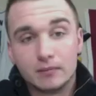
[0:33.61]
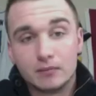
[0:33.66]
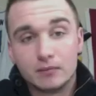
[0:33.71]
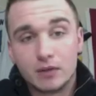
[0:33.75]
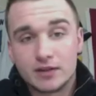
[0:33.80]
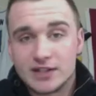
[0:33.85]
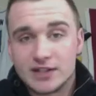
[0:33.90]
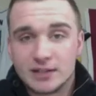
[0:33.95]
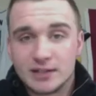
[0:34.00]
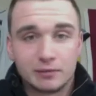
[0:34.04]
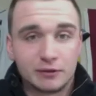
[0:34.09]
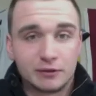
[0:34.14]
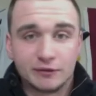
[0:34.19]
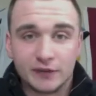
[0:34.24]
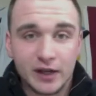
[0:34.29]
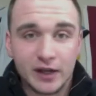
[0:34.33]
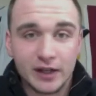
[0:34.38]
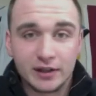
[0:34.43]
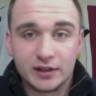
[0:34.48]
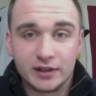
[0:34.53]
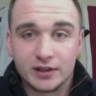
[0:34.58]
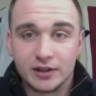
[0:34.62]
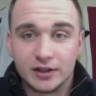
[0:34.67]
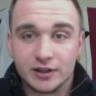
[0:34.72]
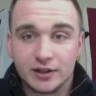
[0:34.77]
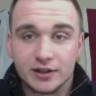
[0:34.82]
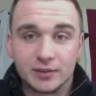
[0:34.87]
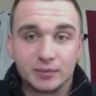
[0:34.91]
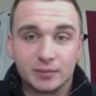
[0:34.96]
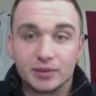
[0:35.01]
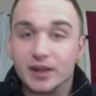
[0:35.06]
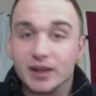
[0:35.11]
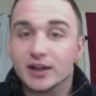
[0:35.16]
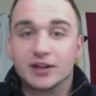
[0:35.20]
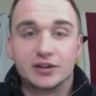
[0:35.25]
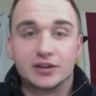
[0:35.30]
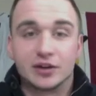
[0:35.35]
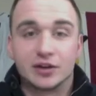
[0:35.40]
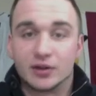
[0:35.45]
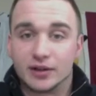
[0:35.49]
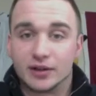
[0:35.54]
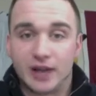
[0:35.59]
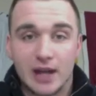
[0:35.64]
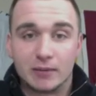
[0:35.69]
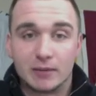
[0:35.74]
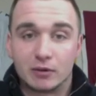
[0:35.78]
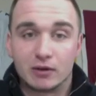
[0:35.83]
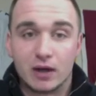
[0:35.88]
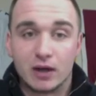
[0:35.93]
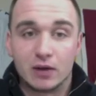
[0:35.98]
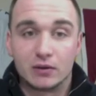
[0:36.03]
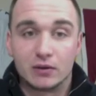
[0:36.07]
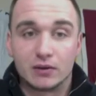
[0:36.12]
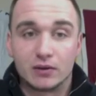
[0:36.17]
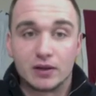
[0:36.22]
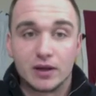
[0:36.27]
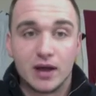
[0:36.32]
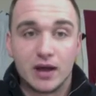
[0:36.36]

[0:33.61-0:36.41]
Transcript: A simple fight could completely turn a game around